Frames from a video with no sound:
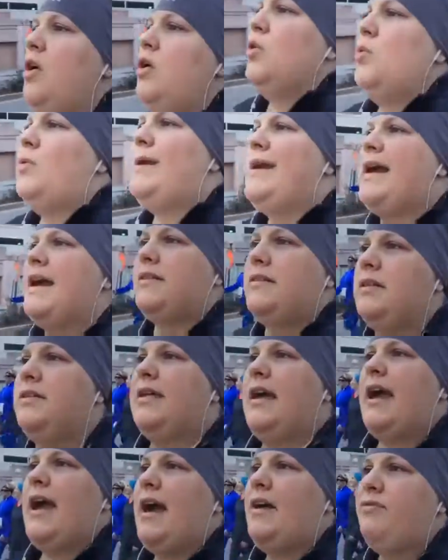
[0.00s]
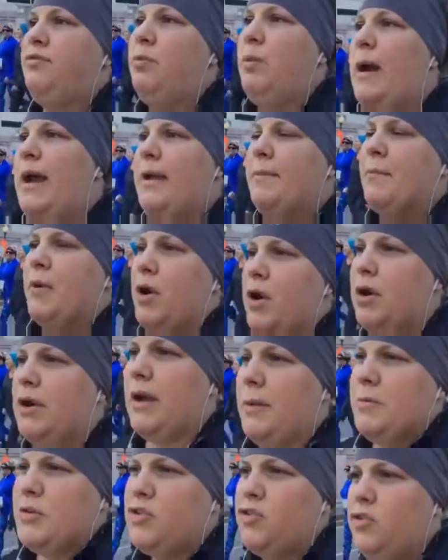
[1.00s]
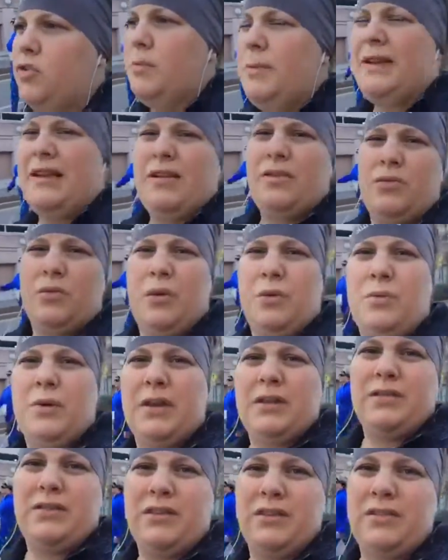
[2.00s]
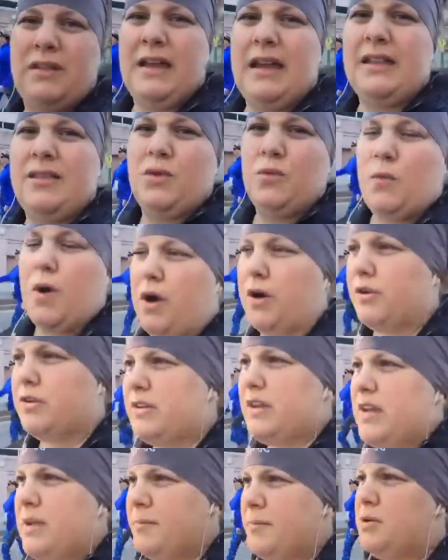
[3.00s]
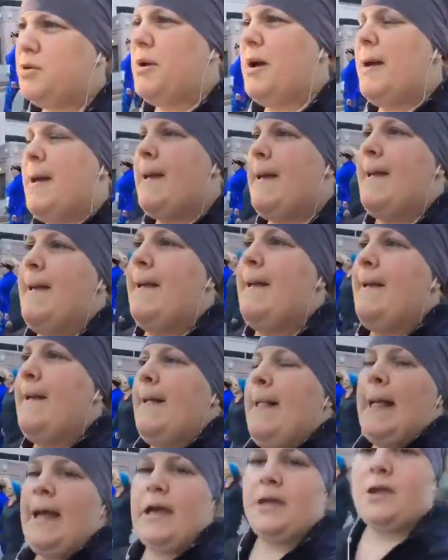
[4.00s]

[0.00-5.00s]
we got to the halfway mark. I'm assuming that's what it was because they had the water table and